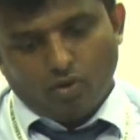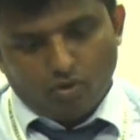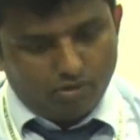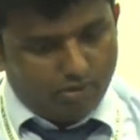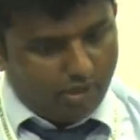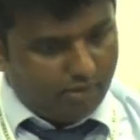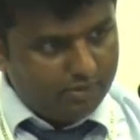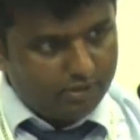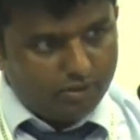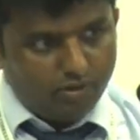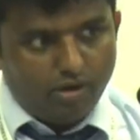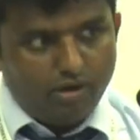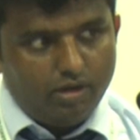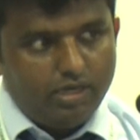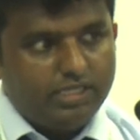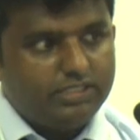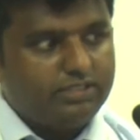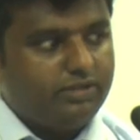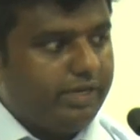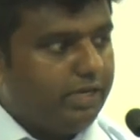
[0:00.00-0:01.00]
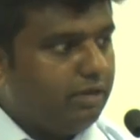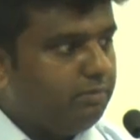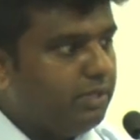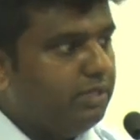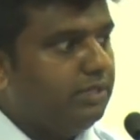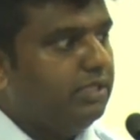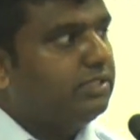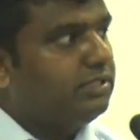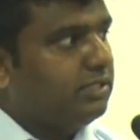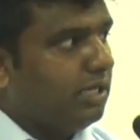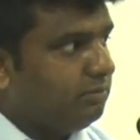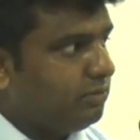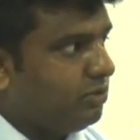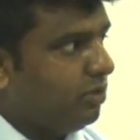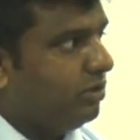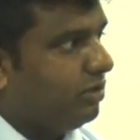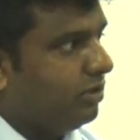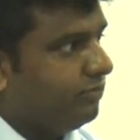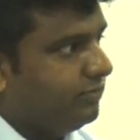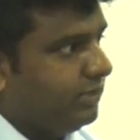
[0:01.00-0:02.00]
our goal is recommended some
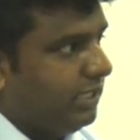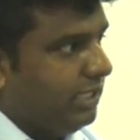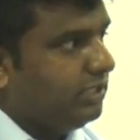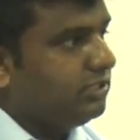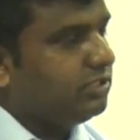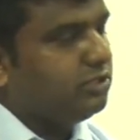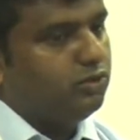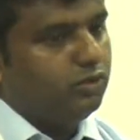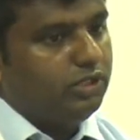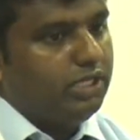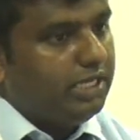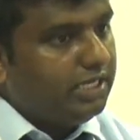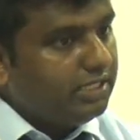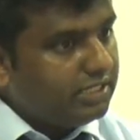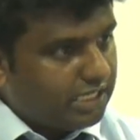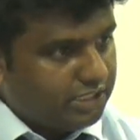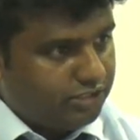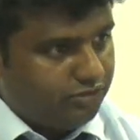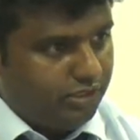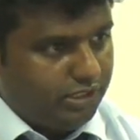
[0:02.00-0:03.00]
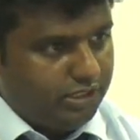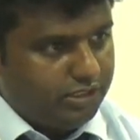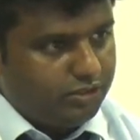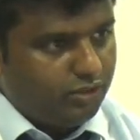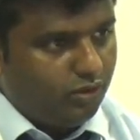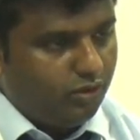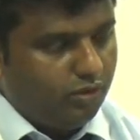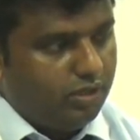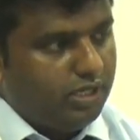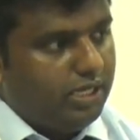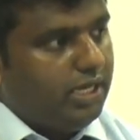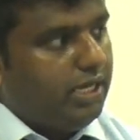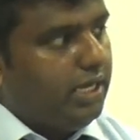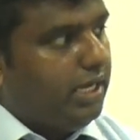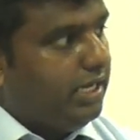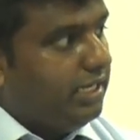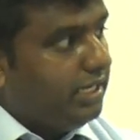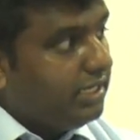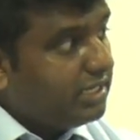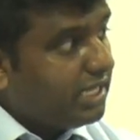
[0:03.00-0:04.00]
sort of things to the industry. So
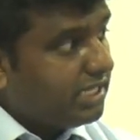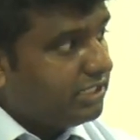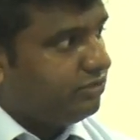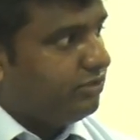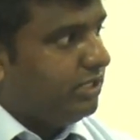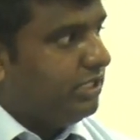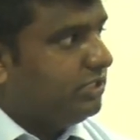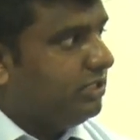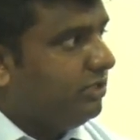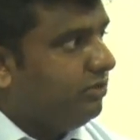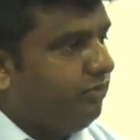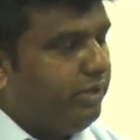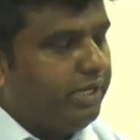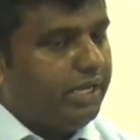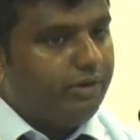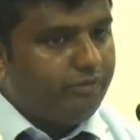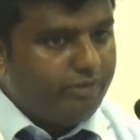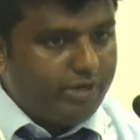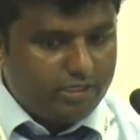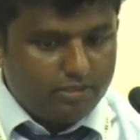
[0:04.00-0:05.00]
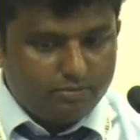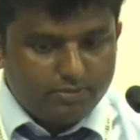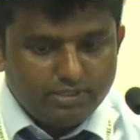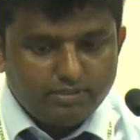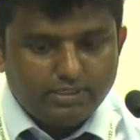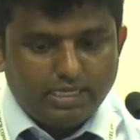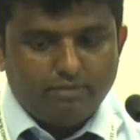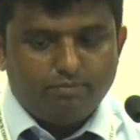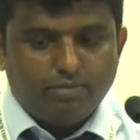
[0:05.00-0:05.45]
in industries, we can recommend that